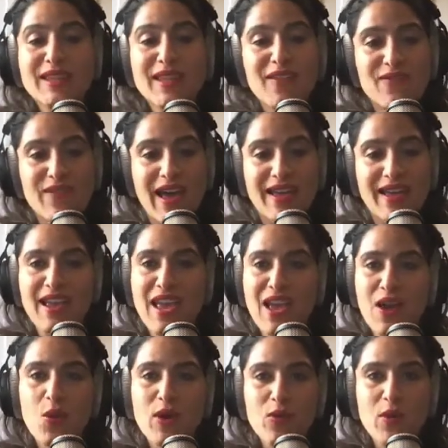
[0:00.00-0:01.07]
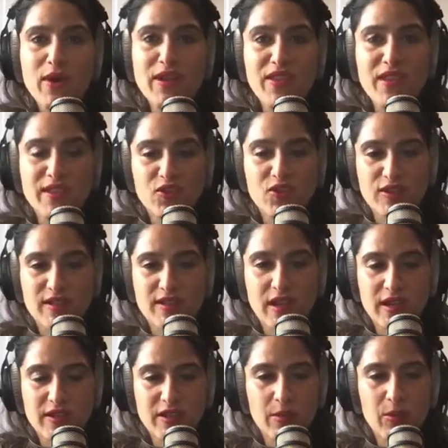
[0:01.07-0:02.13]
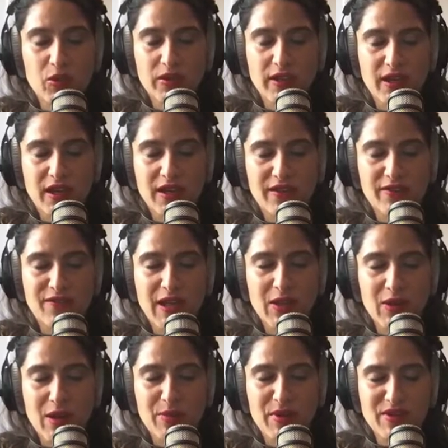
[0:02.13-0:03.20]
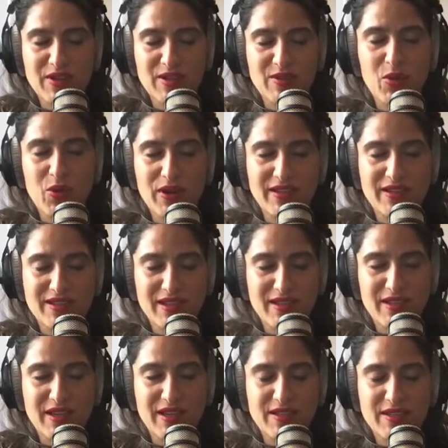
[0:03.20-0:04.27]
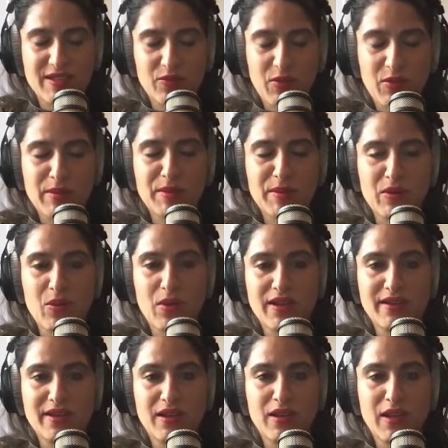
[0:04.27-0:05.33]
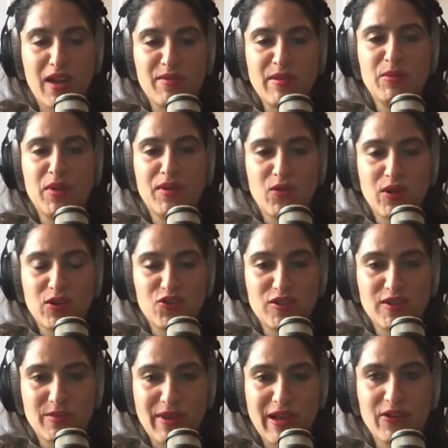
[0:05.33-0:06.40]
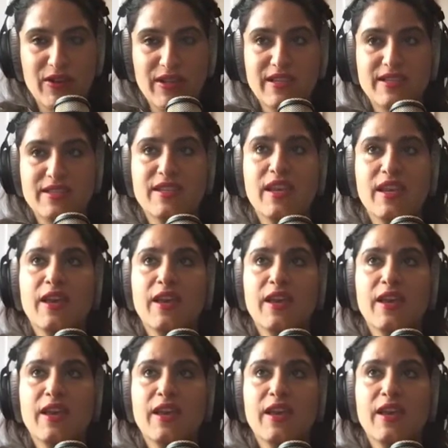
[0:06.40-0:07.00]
love that. One thing to just double click on and follow up on this point, because I think it's probably one a lot of people have questions about, is